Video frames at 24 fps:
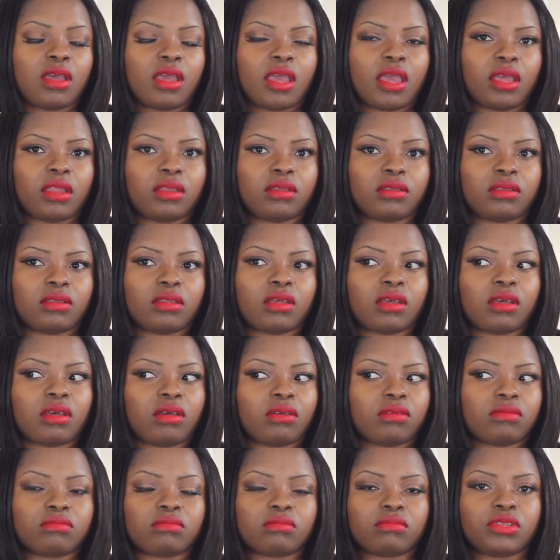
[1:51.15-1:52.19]
and
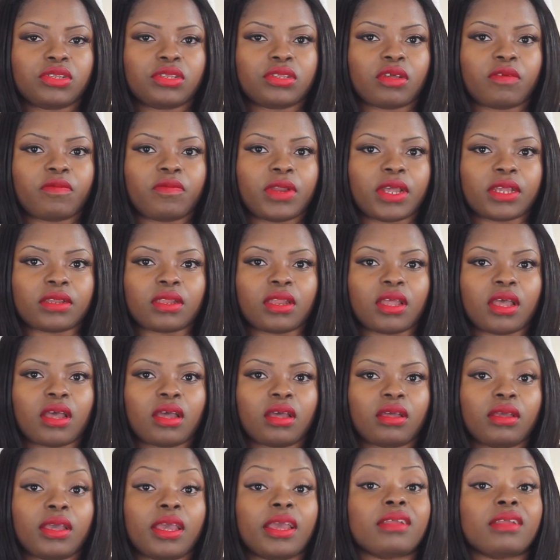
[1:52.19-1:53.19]
um, stuff like that.